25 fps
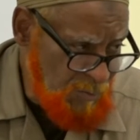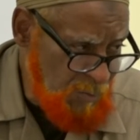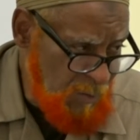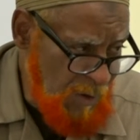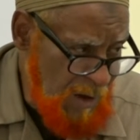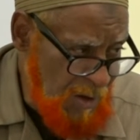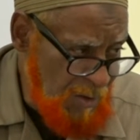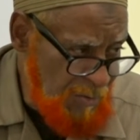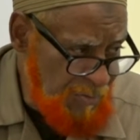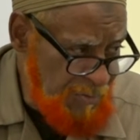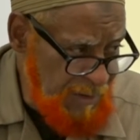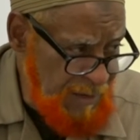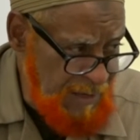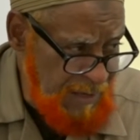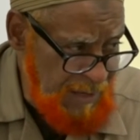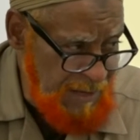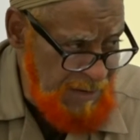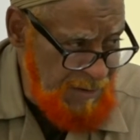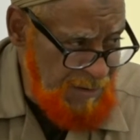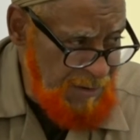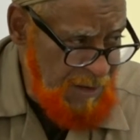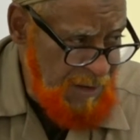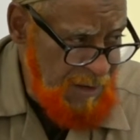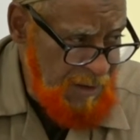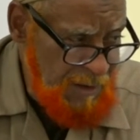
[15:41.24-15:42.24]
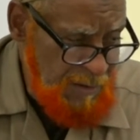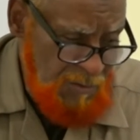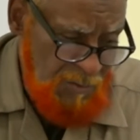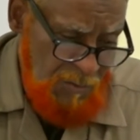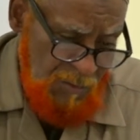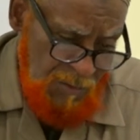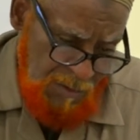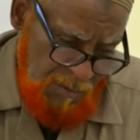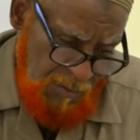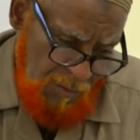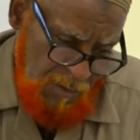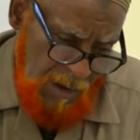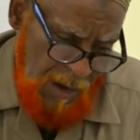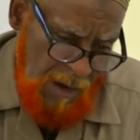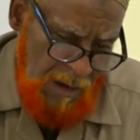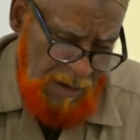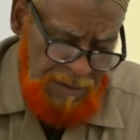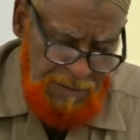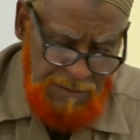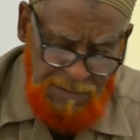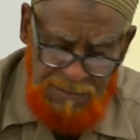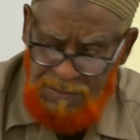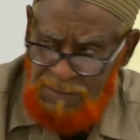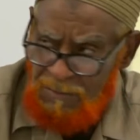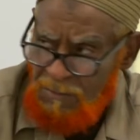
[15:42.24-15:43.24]
is wealthy and you guard
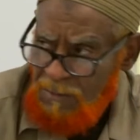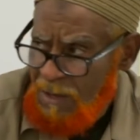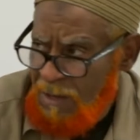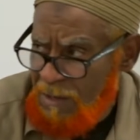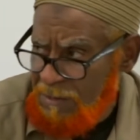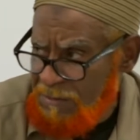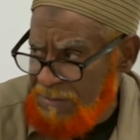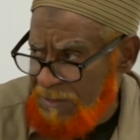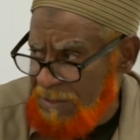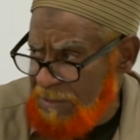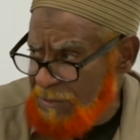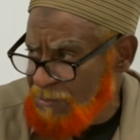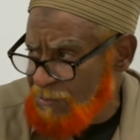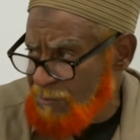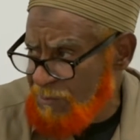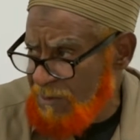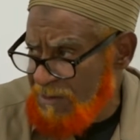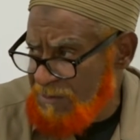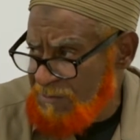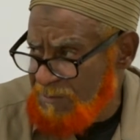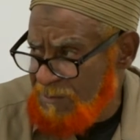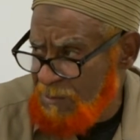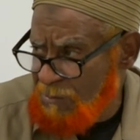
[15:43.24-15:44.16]
his interest.